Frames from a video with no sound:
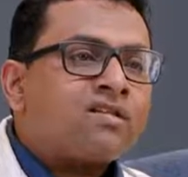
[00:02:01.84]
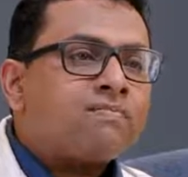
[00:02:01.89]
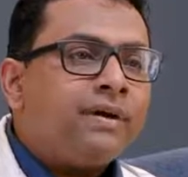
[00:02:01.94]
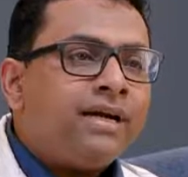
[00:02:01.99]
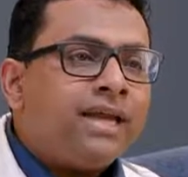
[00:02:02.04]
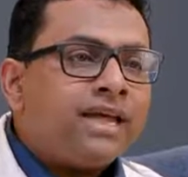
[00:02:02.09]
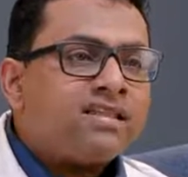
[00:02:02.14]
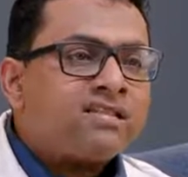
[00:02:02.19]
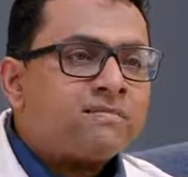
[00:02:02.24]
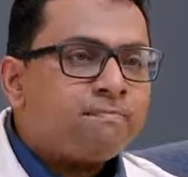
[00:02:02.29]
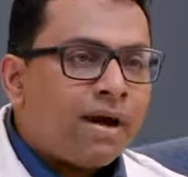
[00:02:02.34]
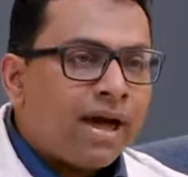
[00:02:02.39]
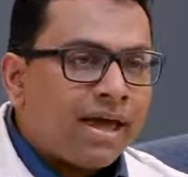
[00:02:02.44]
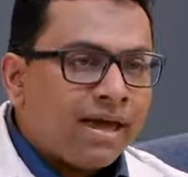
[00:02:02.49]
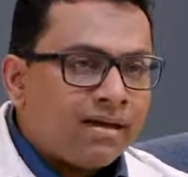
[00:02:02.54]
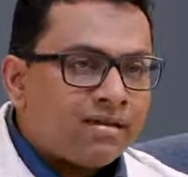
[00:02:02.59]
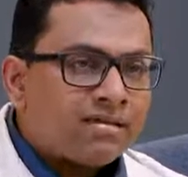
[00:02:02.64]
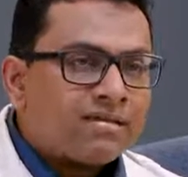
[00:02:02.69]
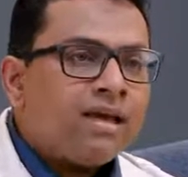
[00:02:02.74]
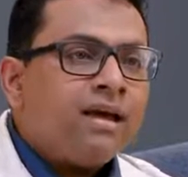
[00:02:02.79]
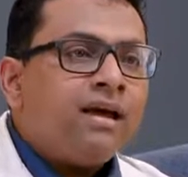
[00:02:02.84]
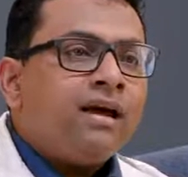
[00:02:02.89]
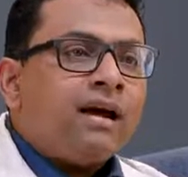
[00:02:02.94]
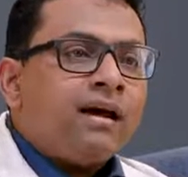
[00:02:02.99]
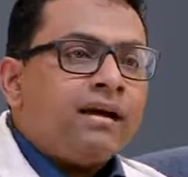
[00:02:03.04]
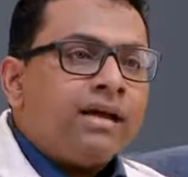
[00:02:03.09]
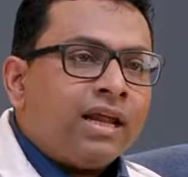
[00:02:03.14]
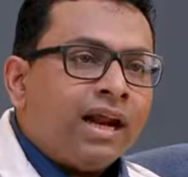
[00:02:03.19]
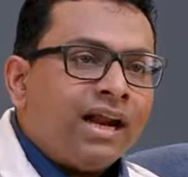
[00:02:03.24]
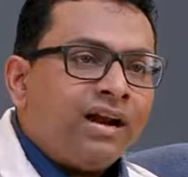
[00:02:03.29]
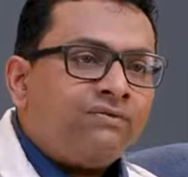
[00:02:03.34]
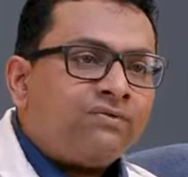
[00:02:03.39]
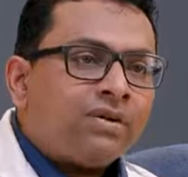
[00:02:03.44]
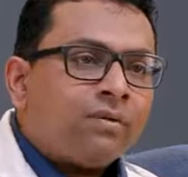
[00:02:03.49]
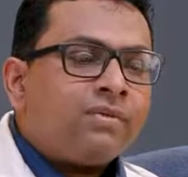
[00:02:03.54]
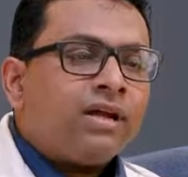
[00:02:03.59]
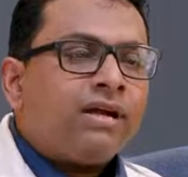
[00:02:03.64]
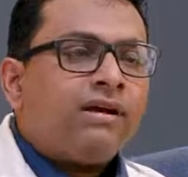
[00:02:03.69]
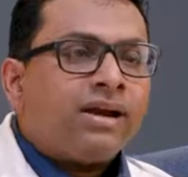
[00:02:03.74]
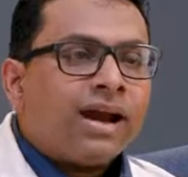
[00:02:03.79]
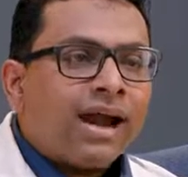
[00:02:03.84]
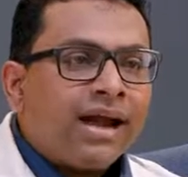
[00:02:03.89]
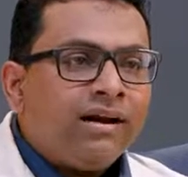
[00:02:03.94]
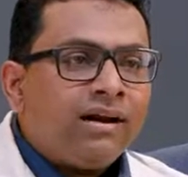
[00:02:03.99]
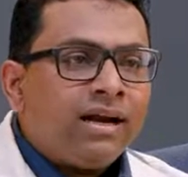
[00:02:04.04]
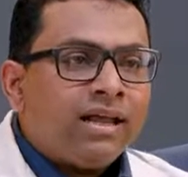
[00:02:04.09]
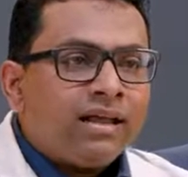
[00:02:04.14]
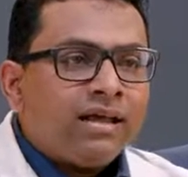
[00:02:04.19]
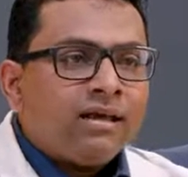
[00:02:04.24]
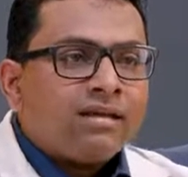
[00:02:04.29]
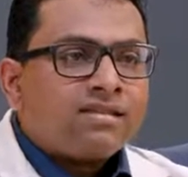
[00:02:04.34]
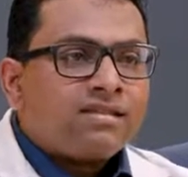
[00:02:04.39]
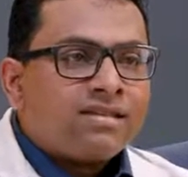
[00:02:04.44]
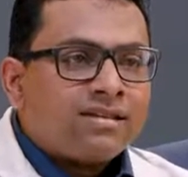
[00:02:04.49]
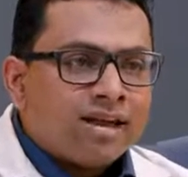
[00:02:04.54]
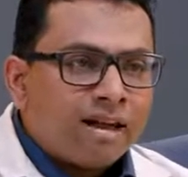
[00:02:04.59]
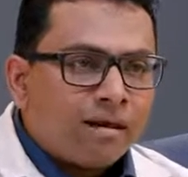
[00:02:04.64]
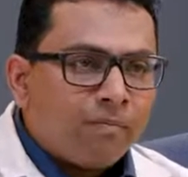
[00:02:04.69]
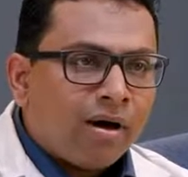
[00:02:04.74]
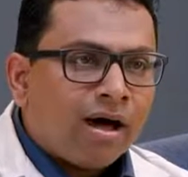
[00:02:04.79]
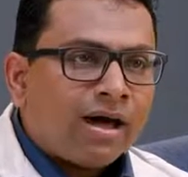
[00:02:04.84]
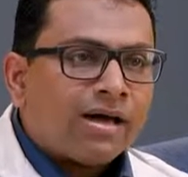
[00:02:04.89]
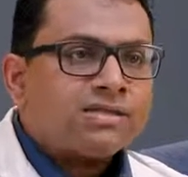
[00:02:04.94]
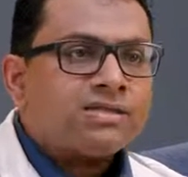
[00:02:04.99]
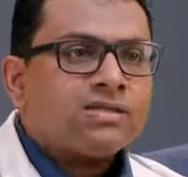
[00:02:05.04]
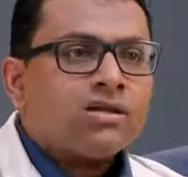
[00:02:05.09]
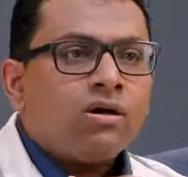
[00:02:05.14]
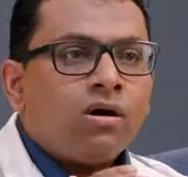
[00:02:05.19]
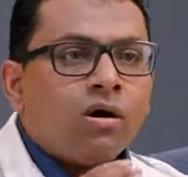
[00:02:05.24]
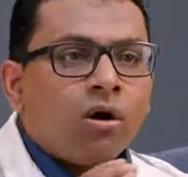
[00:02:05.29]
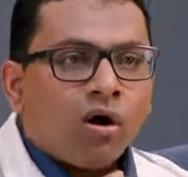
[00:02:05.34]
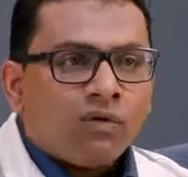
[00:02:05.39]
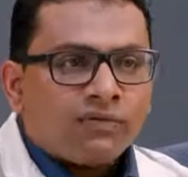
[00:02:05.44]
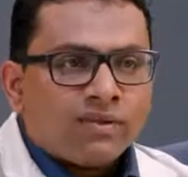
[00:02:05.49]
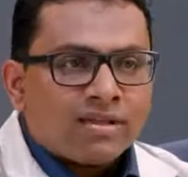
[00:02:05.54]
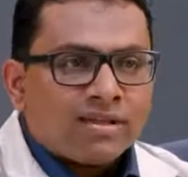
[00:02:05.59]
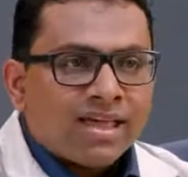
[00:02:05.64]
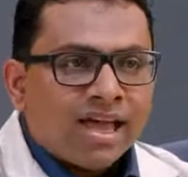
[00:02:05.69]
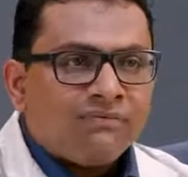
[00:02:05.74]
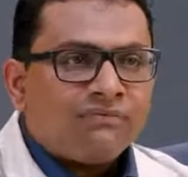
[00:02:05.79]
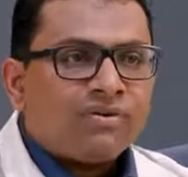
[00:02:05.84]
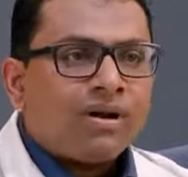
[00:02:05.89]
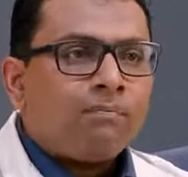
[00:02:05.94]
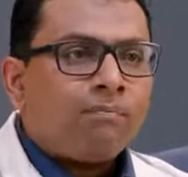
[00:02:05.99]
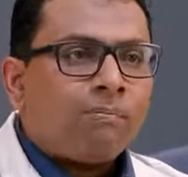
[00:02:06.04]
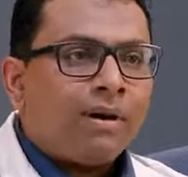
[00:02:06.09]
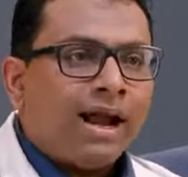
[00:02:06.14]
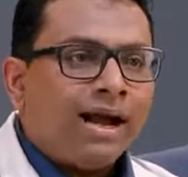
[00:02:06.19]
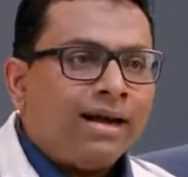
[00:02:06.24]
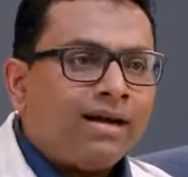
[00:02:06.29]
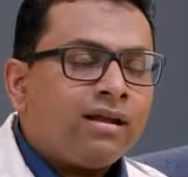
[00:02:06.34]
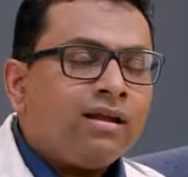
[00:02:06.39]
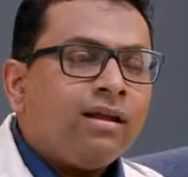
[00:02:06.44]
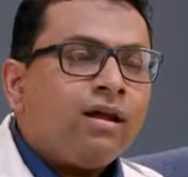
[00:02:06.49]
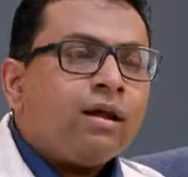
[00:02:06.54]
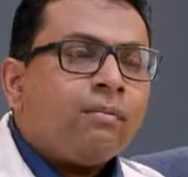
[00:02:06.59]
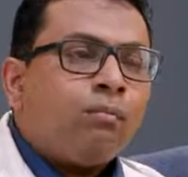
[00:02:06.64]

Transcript: cosmetic spice derived from the dried stigmas of the saffron plant,